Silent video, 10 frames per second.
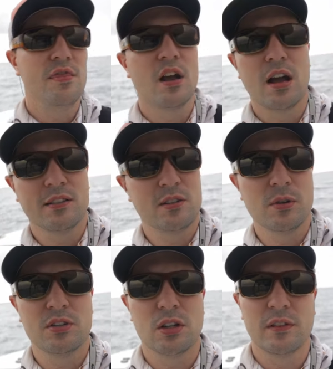the
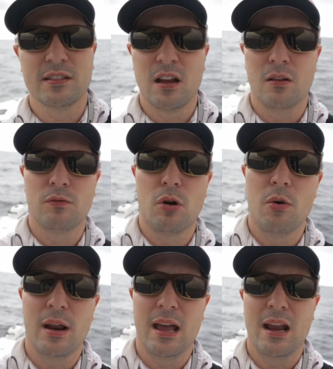customer service of
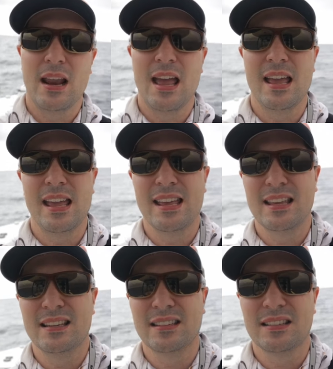Rhodan
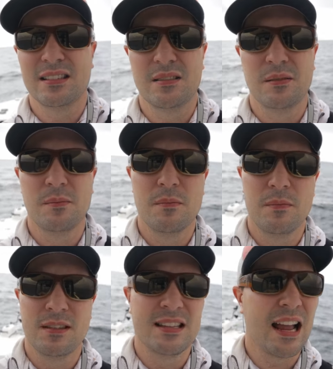is
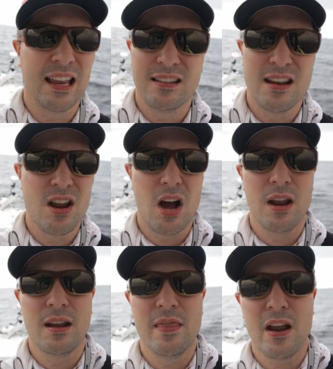second to
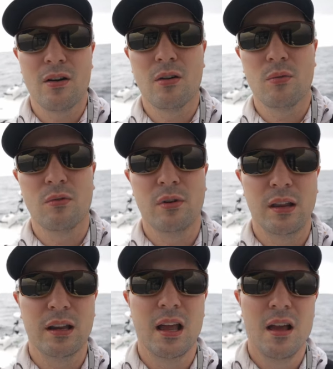none. They're
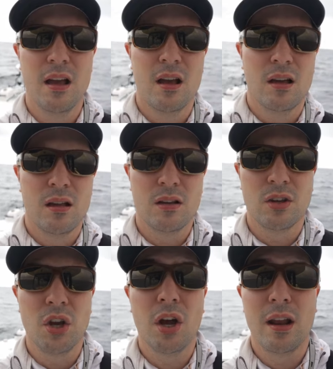really
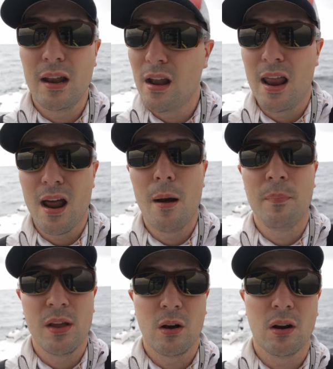good and up
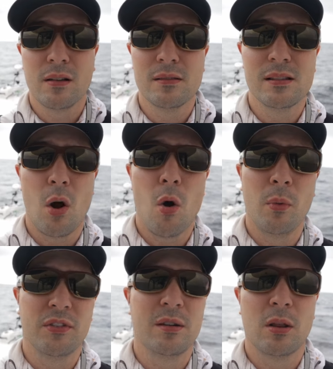there,
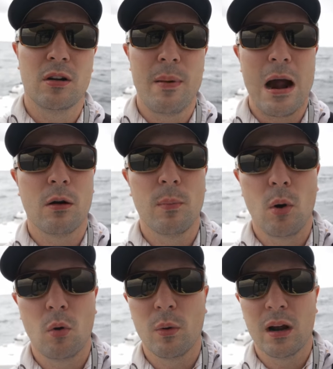almost similar to
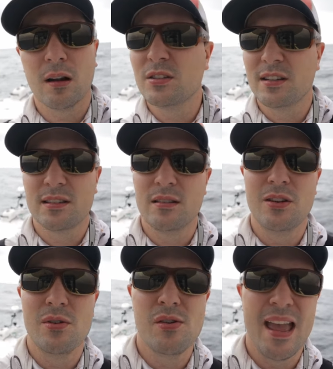PowerPole, where just
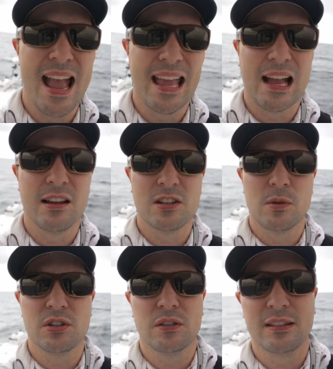you can't get
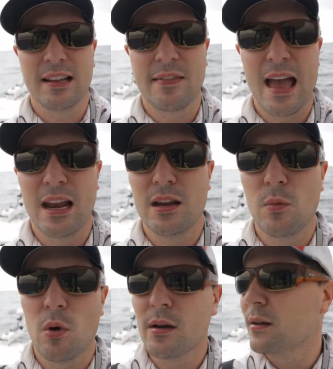customer service like that
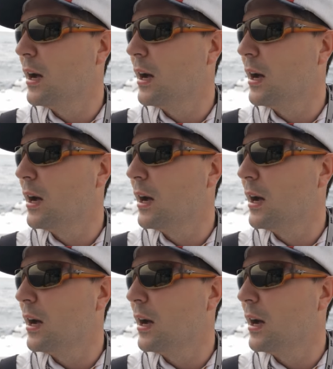anymore.